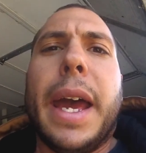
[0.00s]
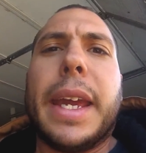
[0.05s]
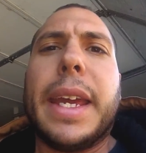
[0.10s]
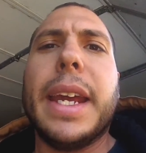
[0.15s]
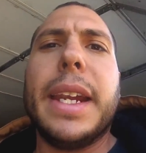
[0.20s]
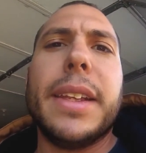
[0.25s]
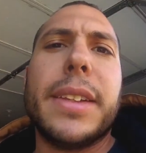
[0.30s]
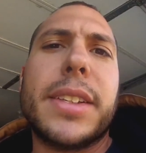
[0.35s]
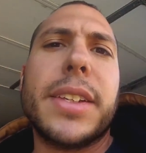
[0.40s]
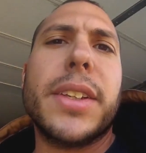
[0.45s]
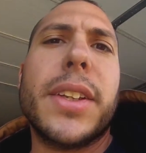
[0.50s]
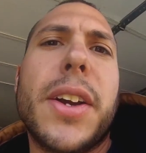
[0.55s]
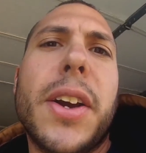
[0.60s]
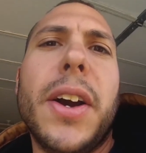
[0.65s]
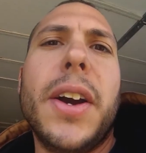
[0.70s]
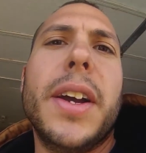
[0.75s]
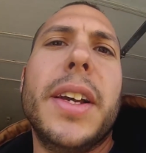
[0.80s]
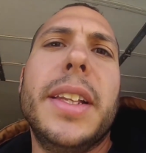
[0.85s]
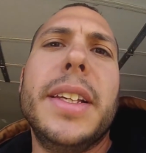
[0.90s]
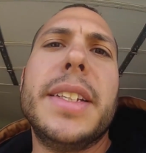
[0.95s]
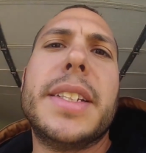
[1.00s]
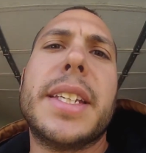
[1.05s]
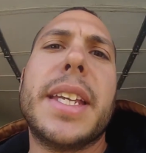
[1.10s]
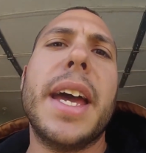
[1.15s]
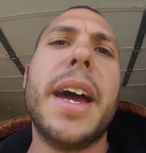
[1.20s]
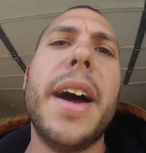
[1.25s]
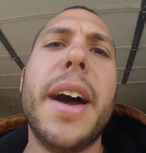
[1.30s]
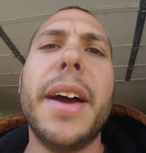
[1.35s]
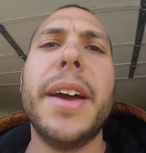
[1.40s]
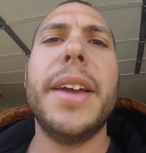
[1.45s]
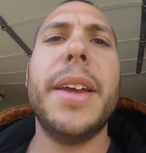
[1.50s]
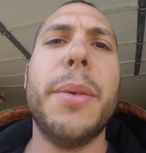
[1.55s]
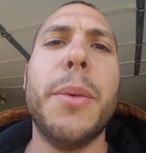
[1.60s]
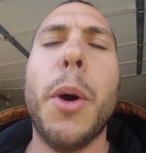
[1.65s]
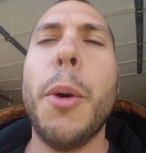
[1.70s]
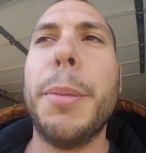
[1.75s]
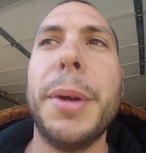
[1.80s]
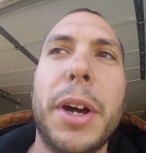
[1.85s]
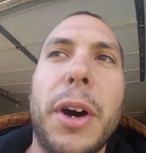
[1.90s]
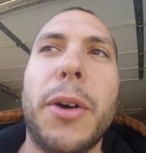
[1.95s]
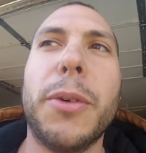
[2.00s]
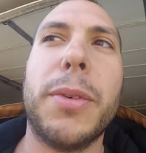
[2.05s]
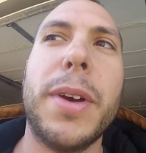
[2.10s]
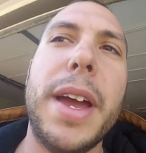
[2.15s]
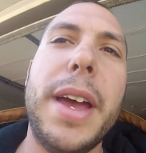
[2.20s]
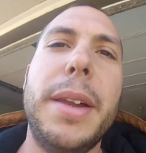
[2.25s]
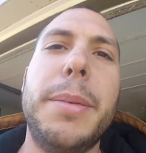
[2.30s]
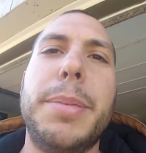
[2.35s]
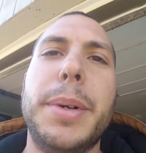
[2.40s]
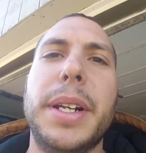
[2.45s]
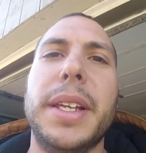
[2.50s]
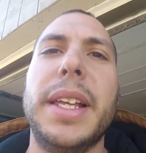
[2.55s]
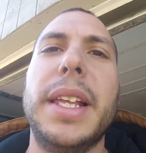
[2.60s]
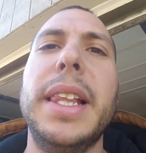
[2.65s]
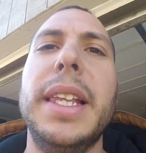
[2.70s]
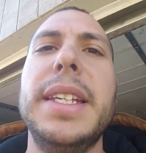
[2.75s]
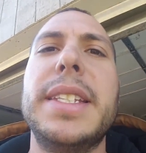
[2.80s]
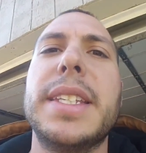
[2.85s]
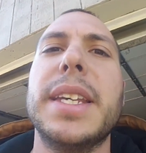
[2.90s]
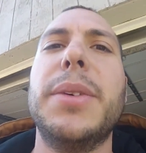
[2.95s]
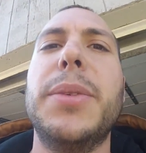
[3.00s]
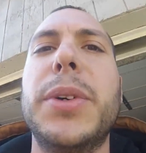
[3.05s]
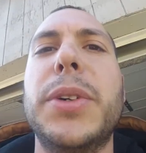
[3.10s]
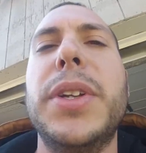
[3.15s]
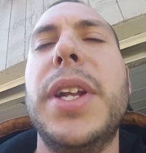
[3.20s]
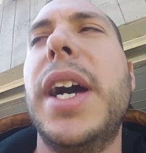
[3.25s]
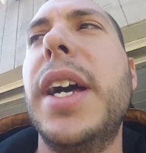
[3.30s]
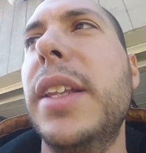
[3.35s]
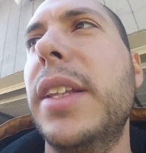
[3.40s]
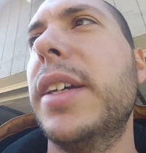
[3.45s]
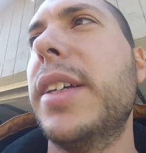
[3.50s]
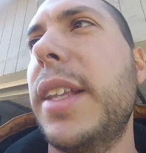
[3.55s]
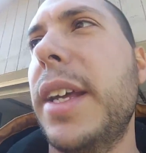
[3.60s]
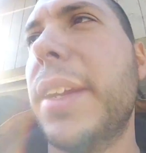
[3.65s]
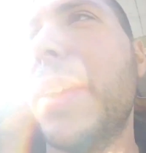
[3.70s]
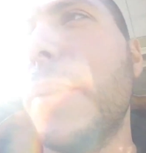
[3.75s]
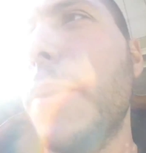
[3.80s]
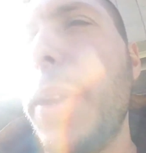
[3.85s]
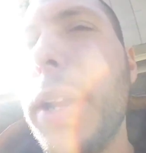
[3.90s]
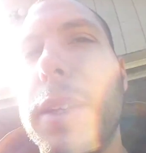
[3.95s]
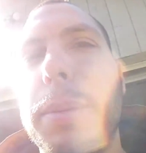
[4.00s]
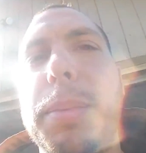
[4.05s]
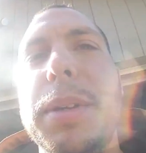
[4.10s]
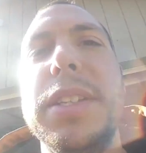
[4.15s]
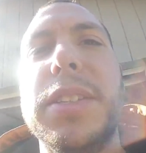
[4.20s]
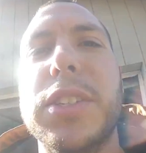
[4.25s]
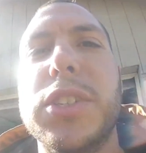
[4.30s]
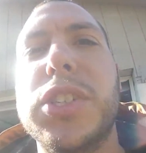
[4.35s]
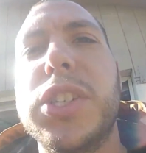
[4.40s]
get it so the car, at least it won't be all red, but at least it will not look like a wrecked piece of